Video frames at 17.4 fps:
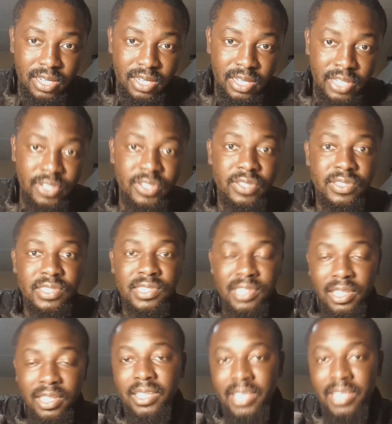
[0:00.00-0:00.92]
it's
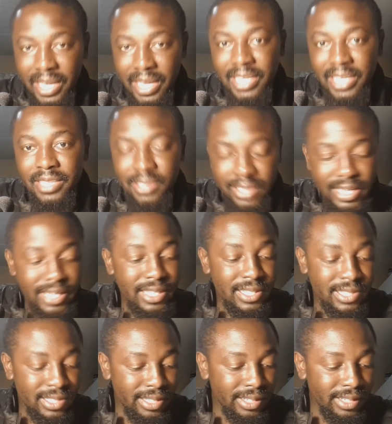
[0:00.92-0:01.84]
still
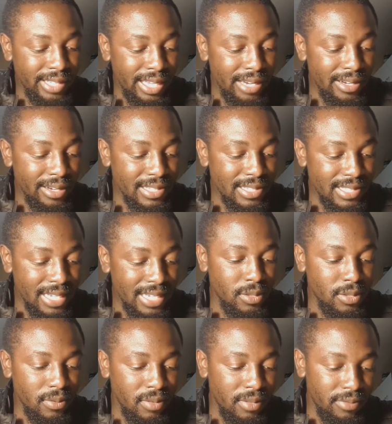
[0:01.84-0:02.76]
carrying
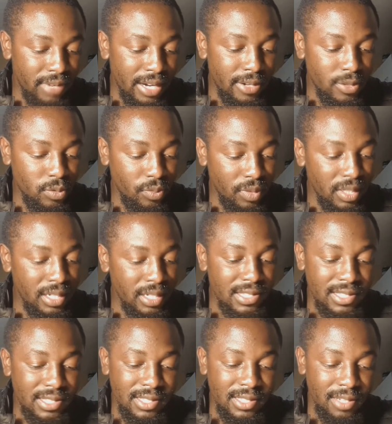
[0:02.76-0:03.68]
signs of the virus within
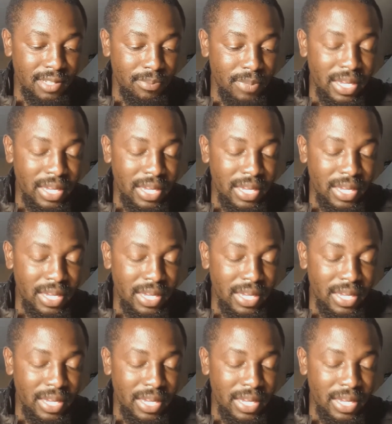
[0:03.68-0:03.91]
its system,